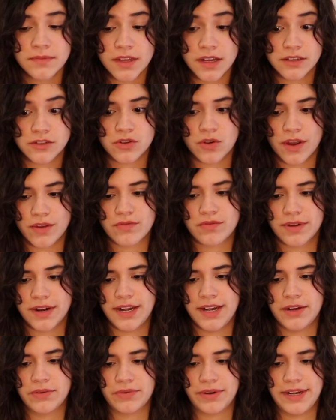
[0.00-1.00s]
So I
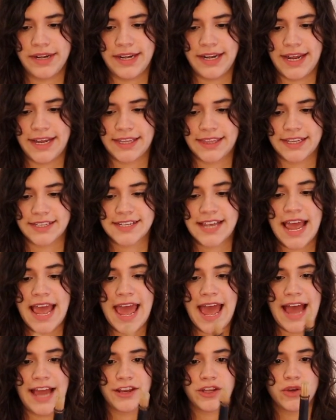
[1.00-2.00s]
really like this.
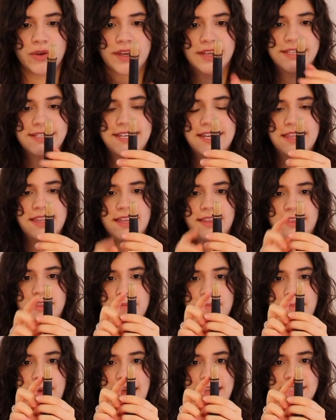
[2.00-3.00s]
And you can see that the
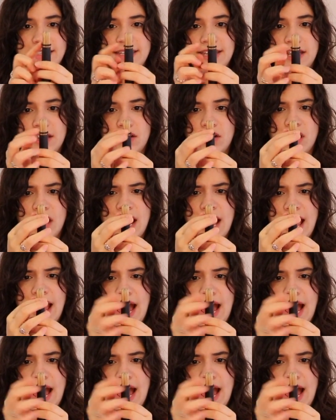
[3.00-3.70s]
band here,